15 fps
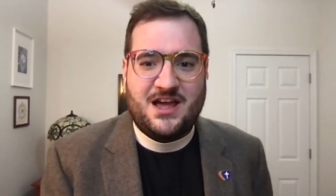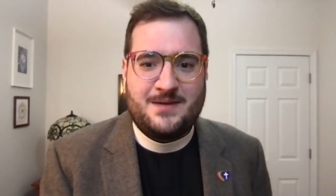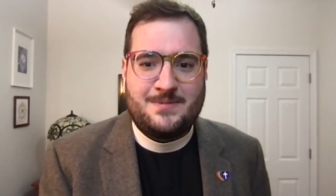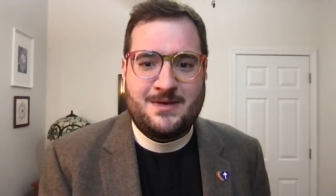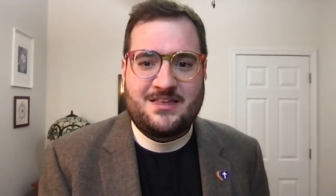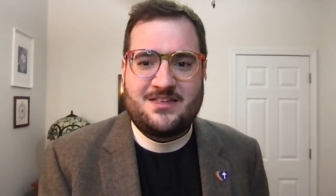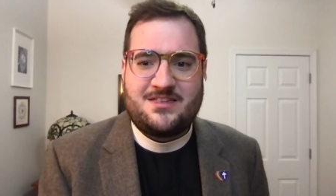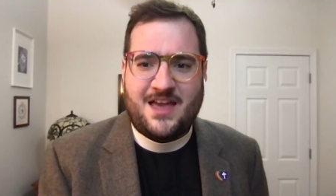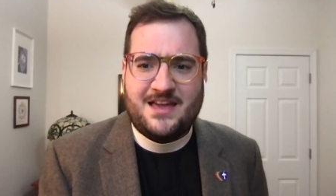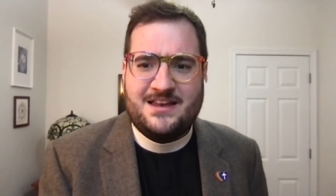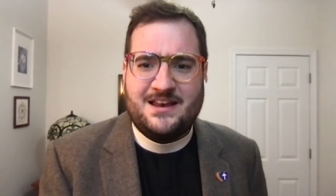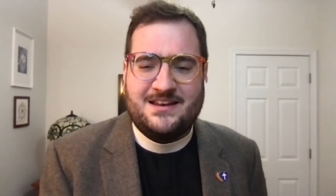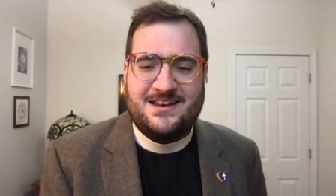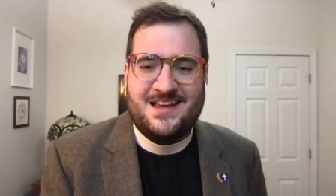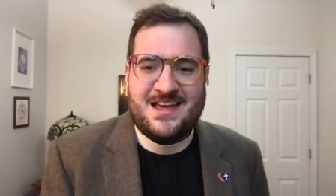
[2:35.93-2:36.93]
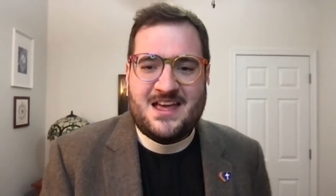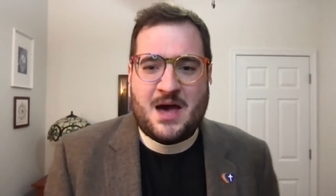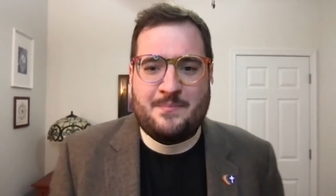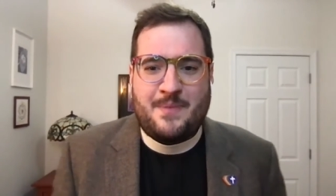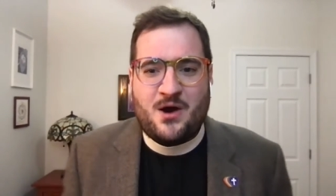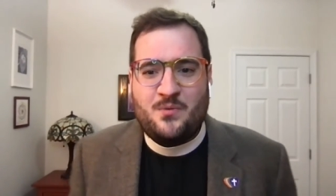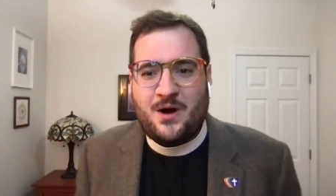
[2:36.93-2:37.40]
I'm excited
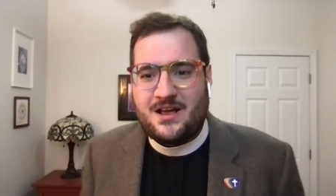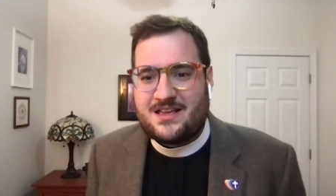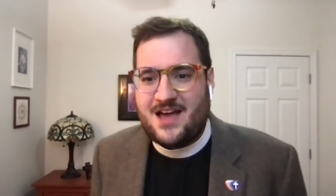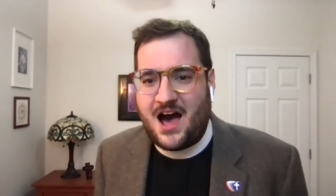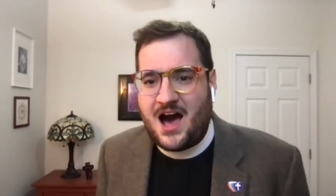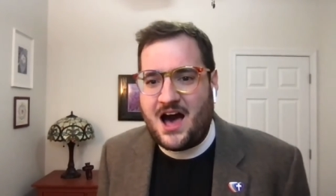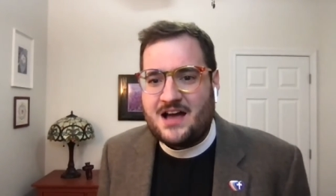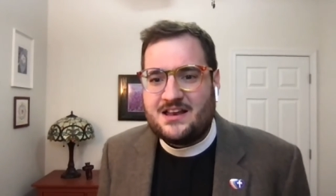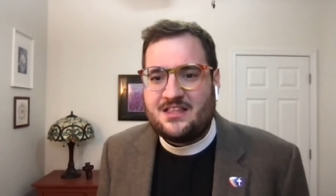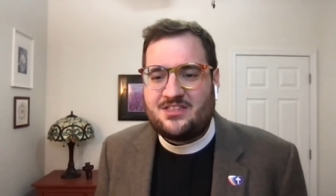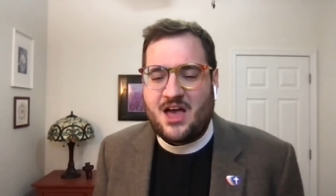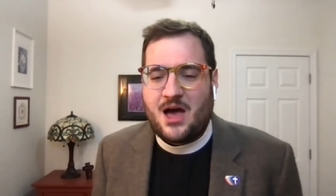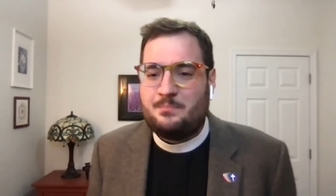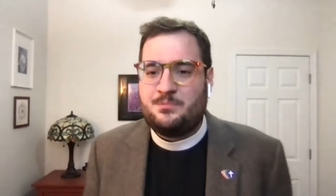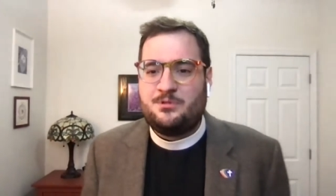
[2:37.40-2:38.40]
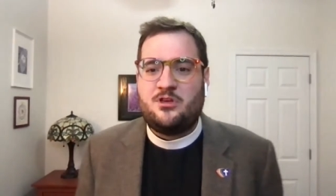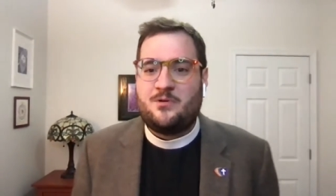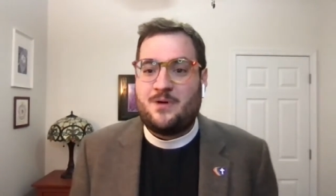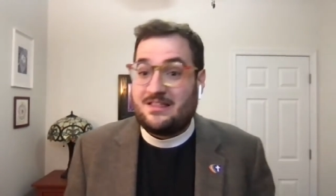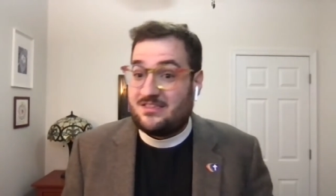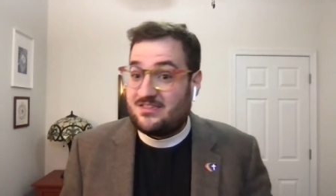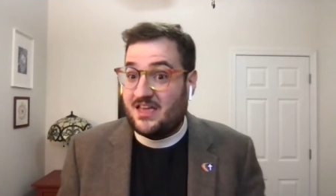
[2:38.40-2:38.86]
about what God is up to
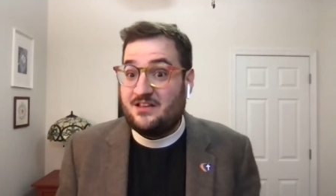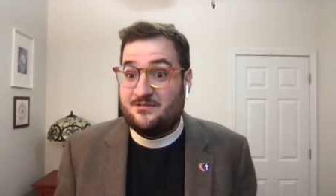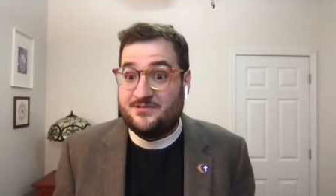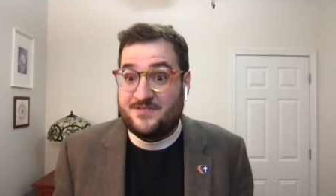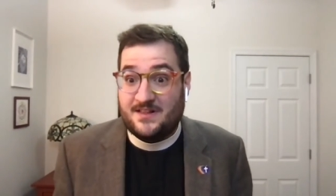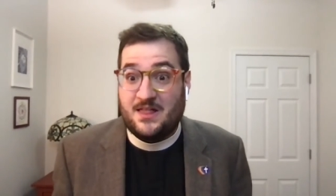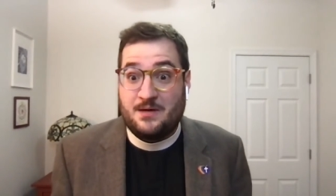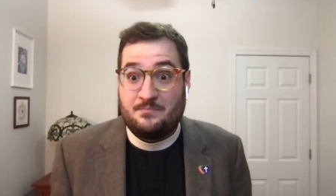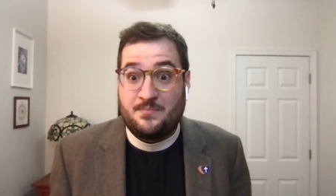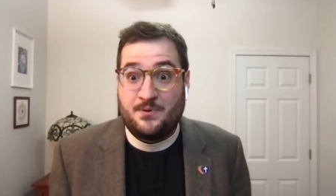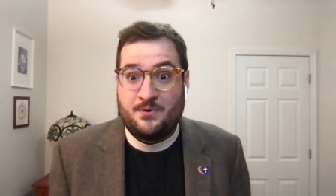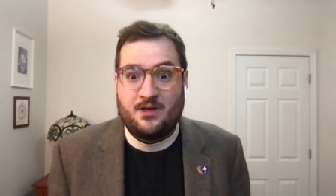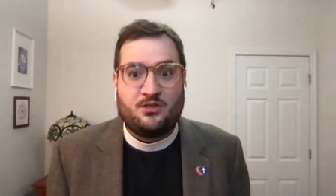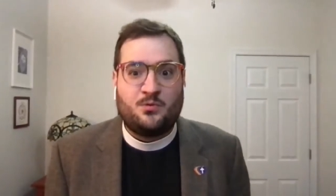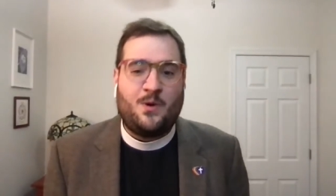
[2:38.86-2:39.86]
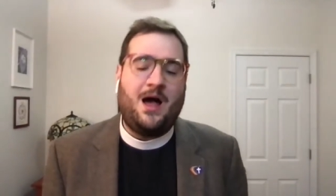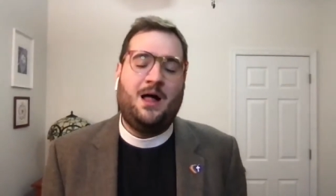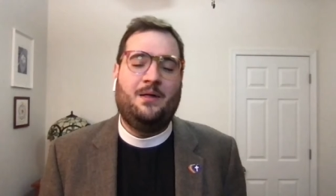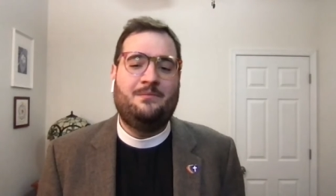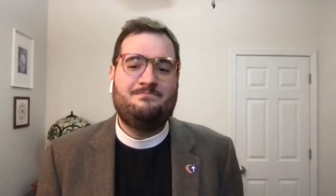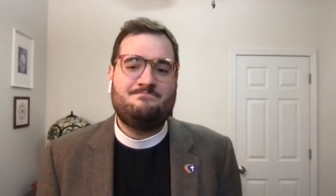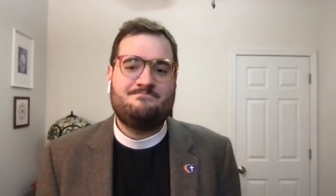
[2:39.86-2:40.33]
at Saint Philip as
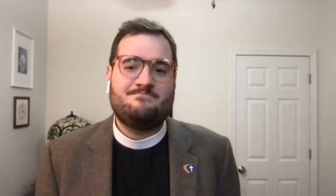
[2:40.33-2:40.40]
well.